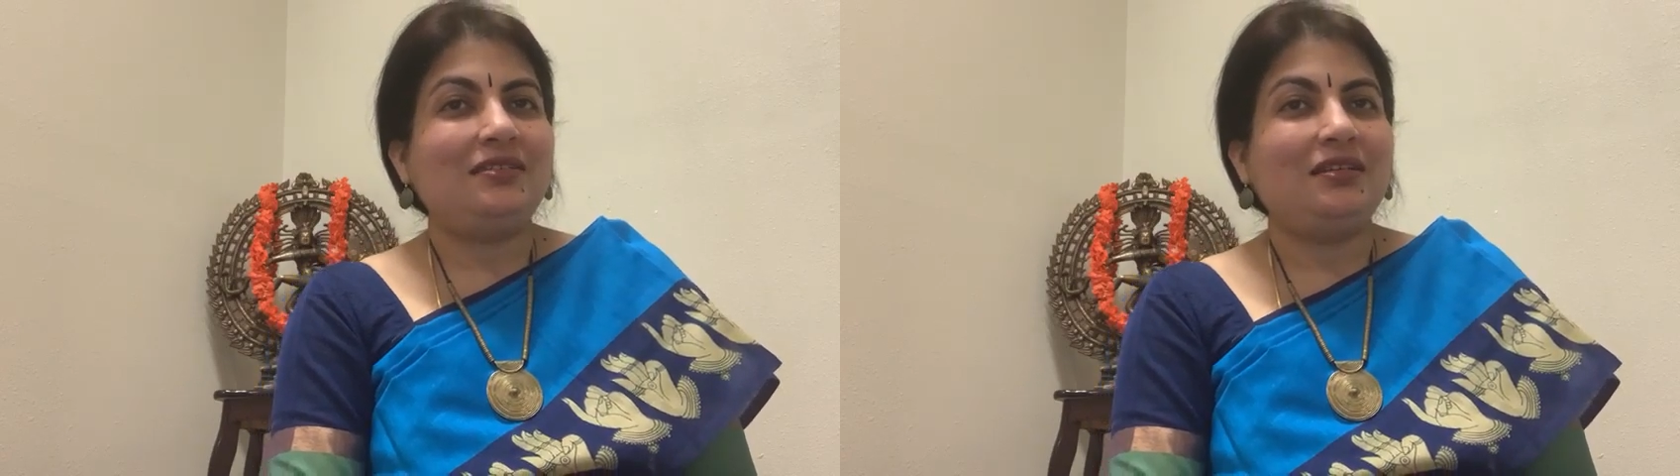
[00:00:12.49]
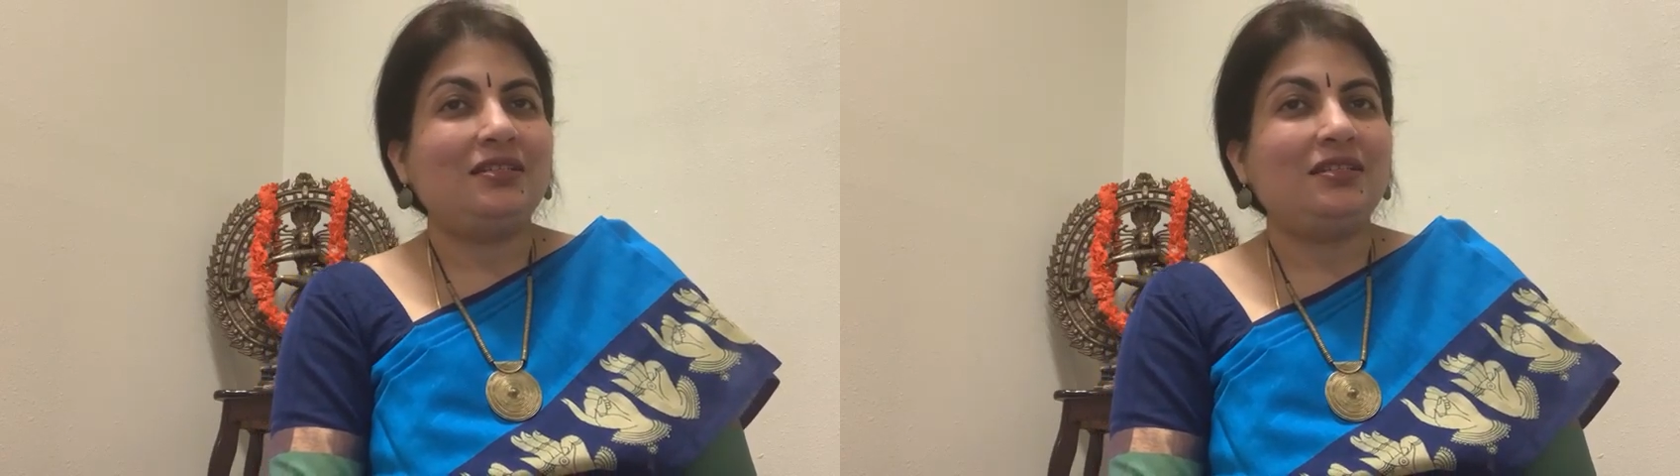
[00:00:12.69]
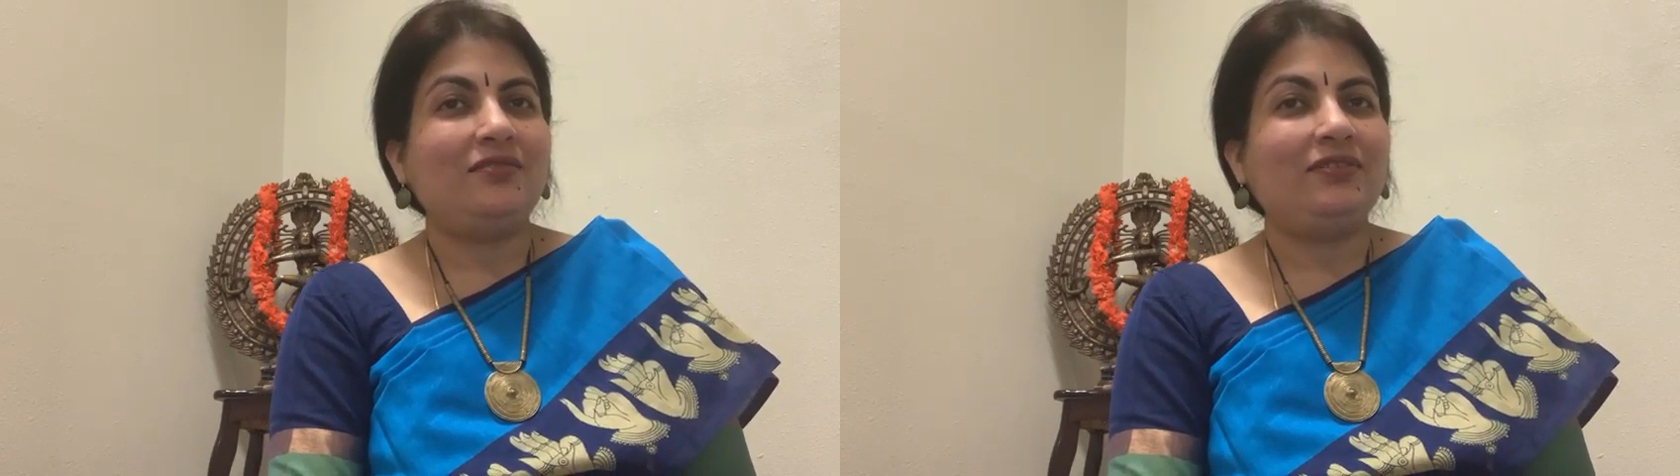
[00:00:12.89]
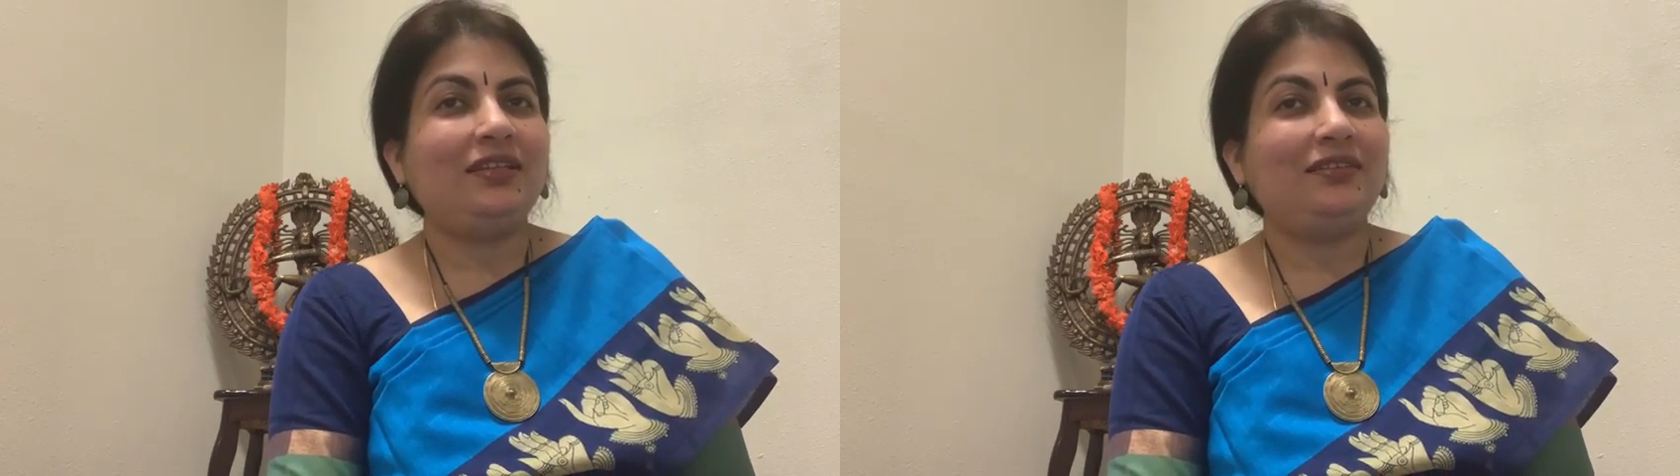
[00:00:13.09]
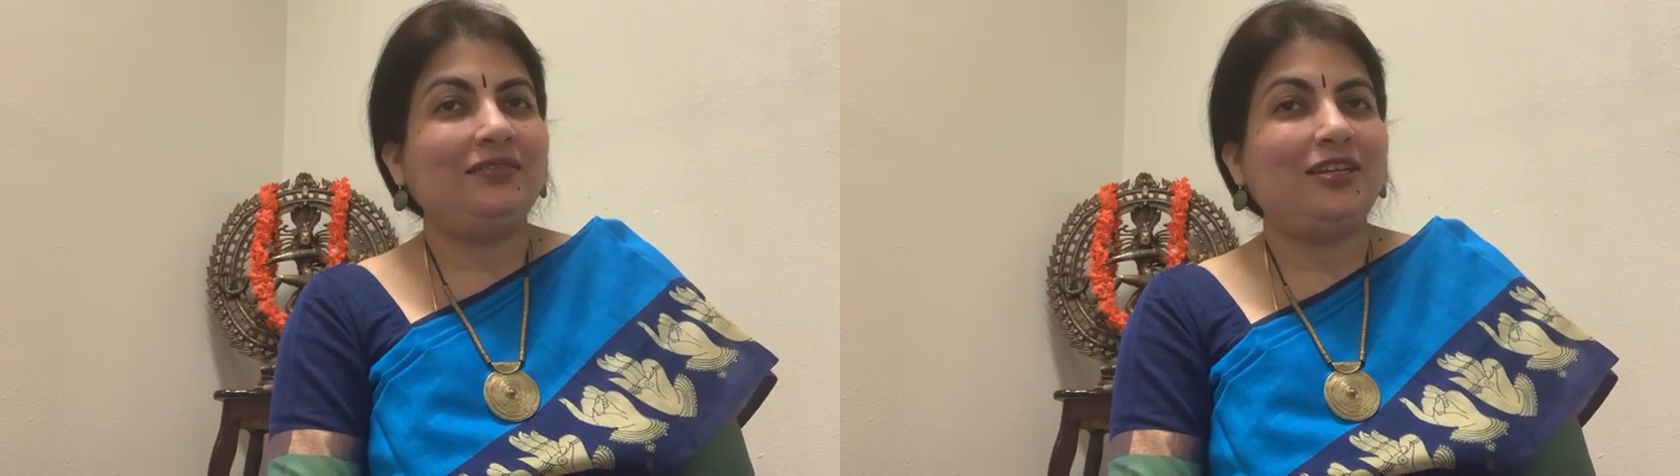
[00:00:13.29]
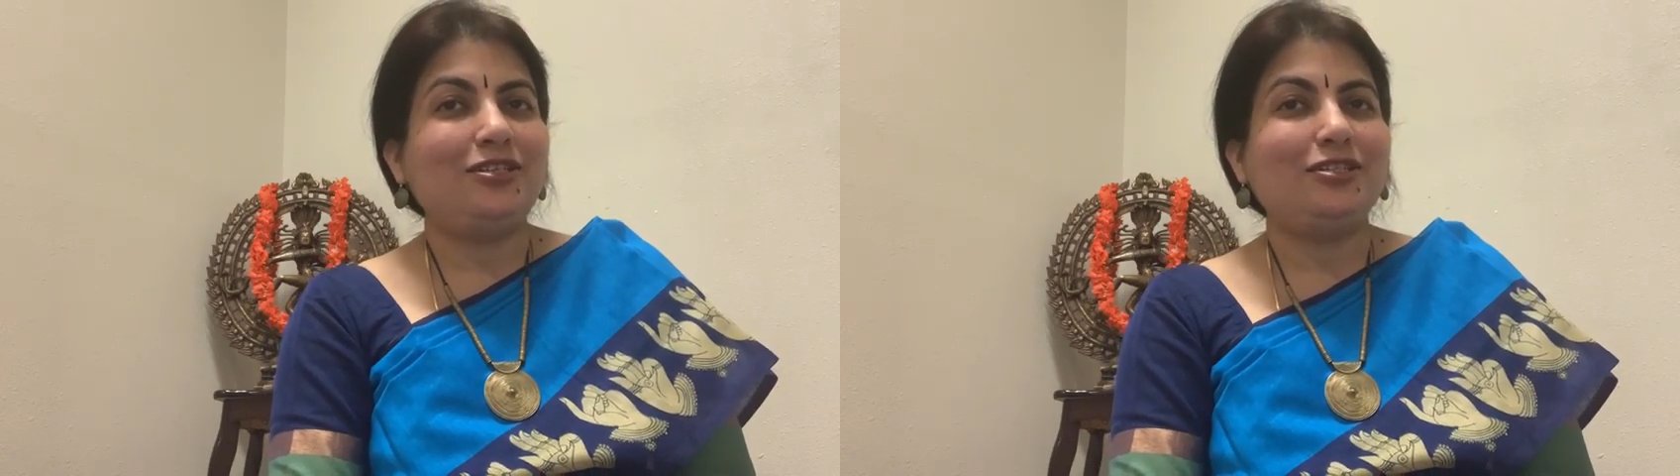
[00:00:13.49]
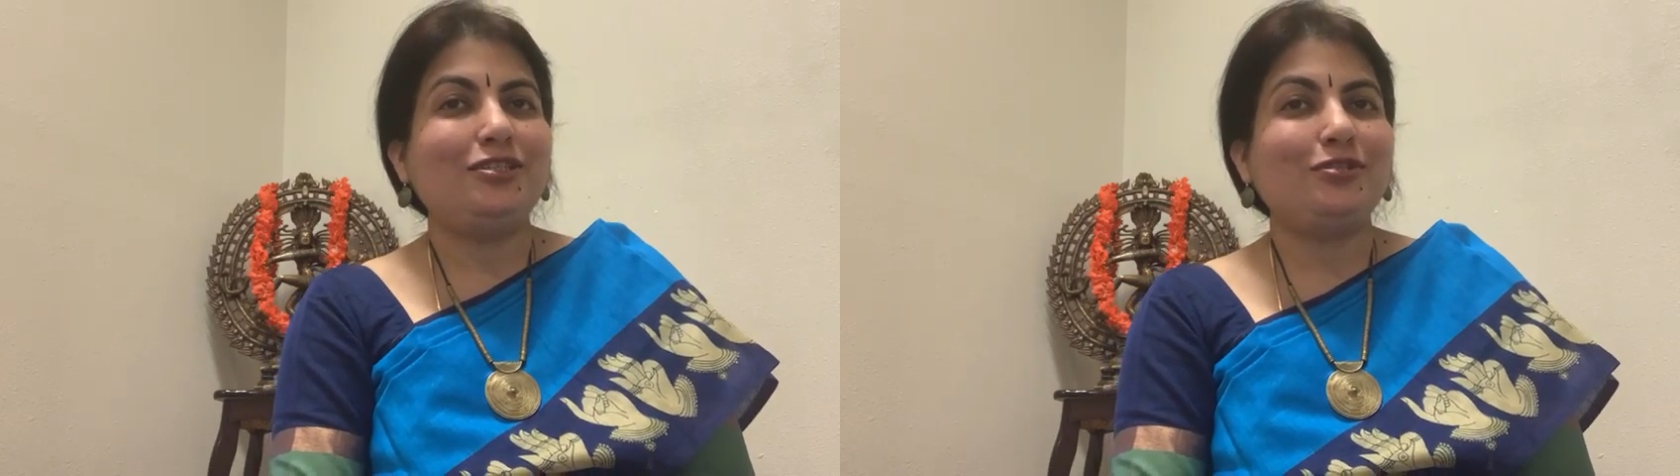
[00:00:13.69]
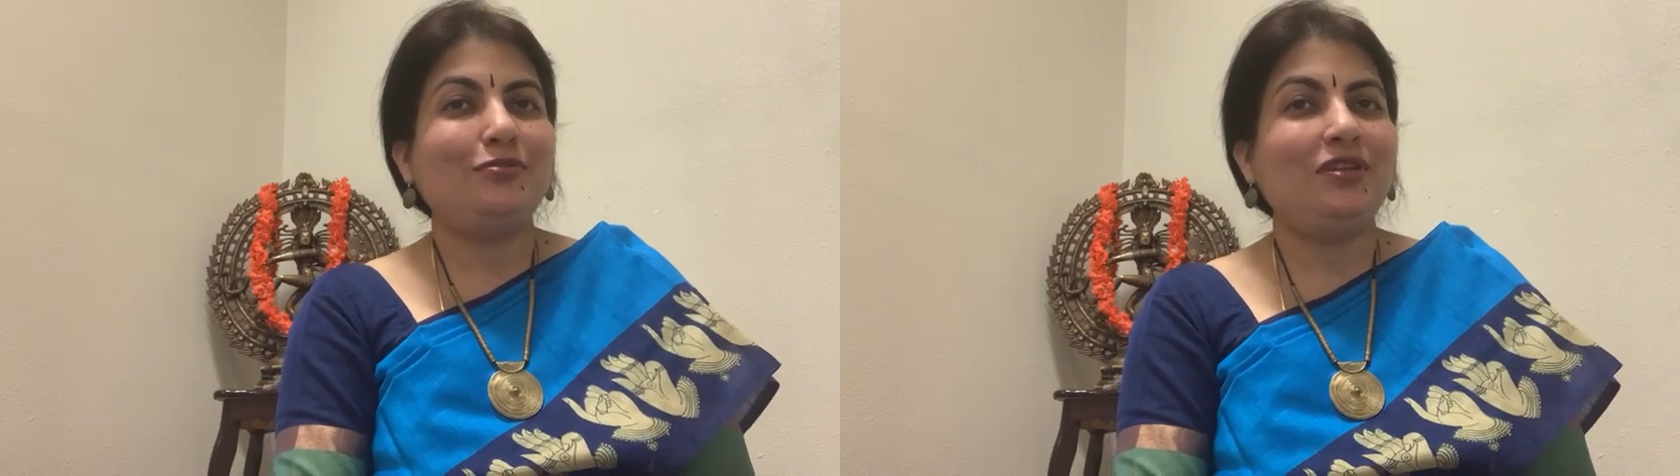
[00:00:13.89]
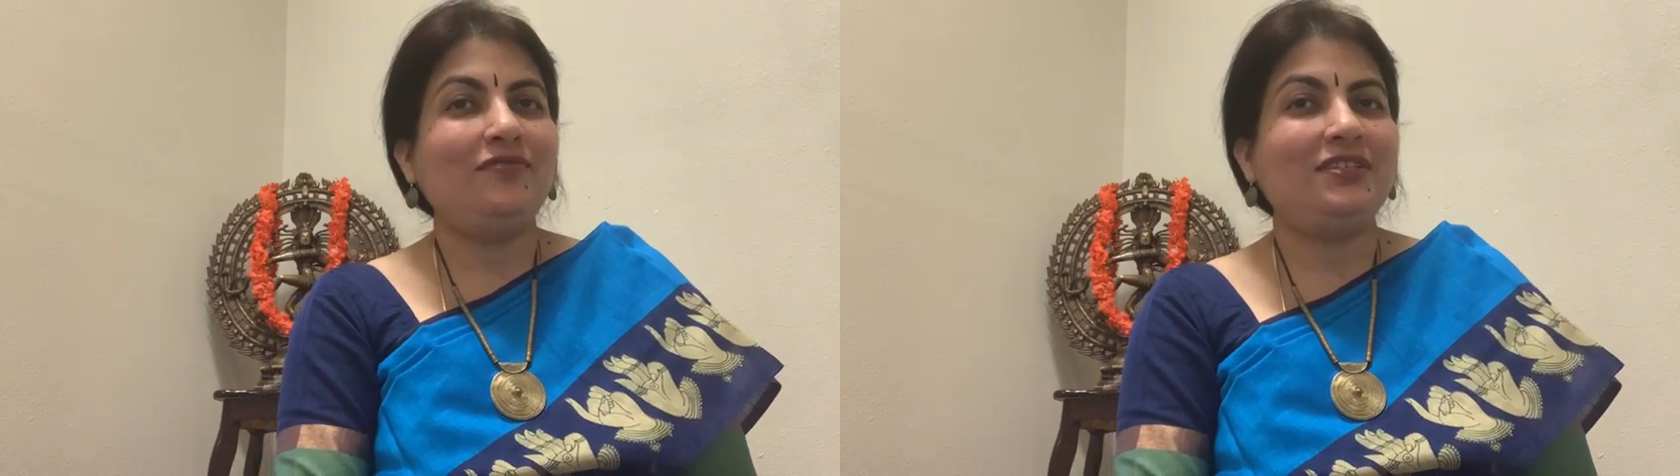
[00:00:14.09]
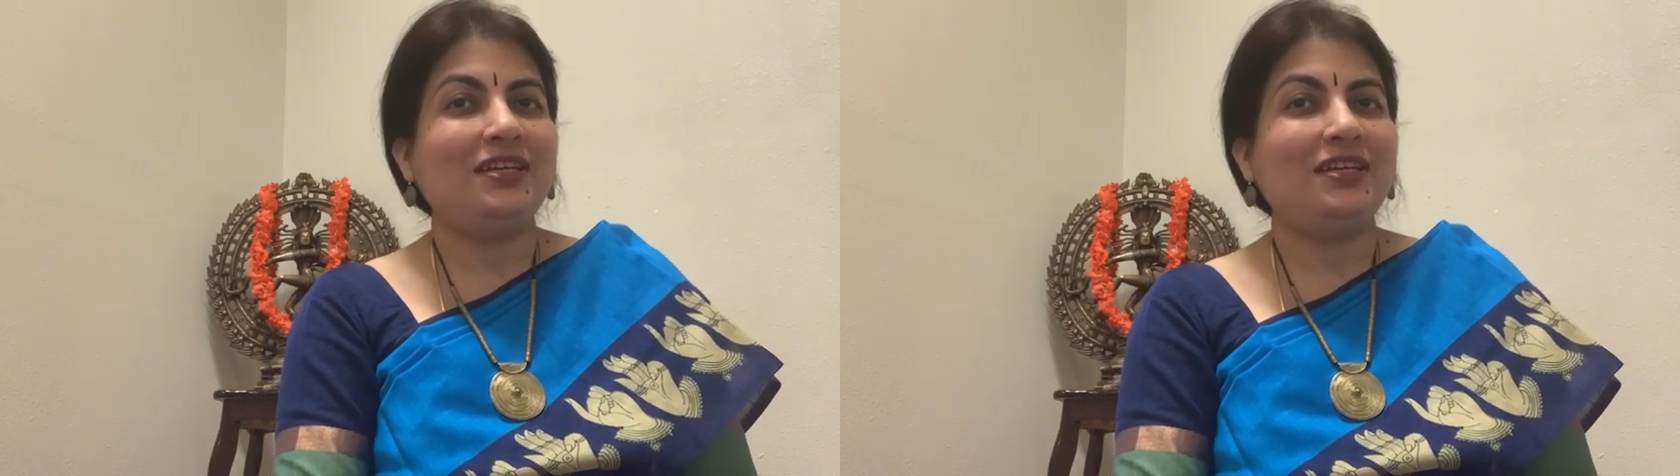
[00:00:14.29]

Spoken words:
director of Kathak Darshan School of